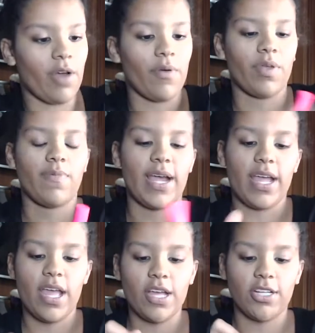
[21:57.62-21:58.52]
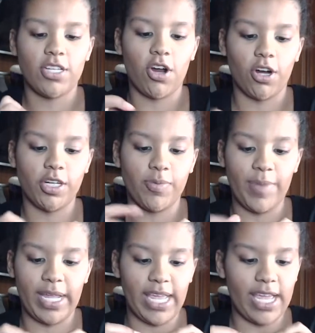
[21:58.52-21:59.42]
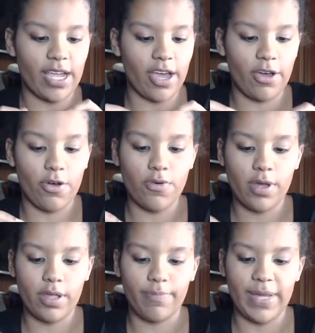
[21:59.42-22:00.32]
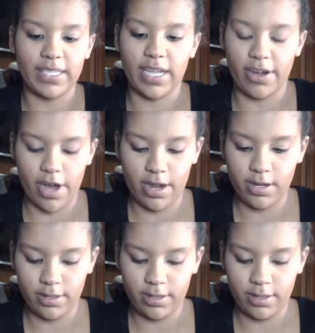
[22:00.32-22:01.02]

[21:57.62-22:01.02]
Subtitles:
in with my Tarte Big Ego mascara.